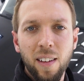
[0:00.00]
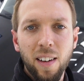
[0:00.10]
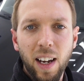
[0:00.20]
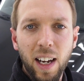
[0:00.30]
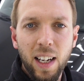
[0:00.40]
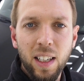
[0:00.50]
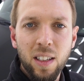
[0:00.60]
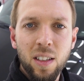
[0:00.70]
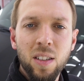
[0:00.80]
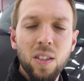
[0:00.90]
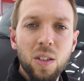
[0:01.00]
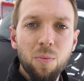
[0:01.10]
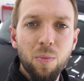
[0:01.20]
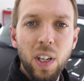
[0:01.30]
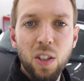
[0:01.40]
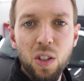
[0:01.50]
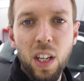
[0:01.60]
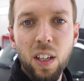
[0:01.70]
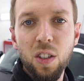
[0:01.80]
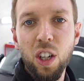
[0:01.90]
and yeah, just
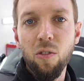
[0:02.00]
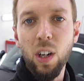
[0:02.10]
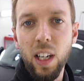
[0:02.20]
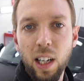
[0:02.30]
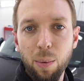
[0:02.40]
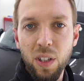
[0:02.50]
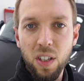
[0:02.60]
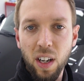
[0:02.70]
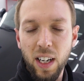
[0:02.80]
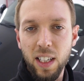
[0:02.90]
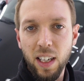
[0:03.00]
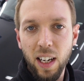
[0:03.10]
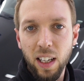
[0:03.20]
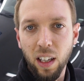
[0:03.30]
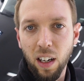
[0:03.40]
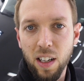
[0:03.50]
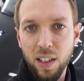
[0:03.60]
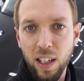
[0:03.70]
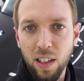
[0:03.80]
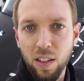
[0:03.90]
then a general clean up inside and the glass
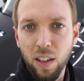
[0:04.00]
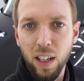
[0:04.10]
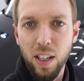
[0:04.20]
cleaned.